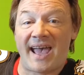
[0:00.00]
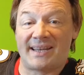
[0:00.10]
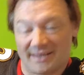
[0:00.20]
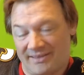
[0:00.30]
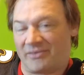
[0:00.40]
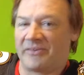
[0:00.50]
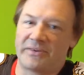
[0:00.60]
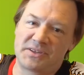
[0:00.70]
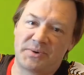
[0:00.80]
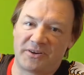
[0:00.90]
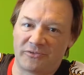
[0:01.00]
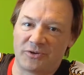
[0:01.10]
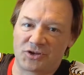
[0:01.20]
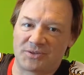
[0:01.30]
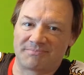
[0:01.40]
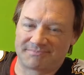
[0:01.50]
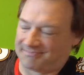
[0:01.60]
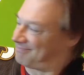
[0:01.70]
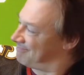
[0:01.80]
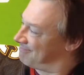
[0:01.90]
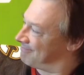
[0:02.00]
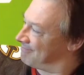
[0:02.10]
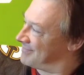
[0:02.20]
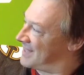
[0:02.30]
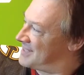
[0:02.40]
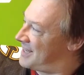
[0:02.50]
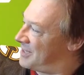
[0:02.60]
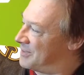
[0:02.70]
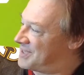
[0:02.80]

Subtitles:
and in the reverse retro version. St.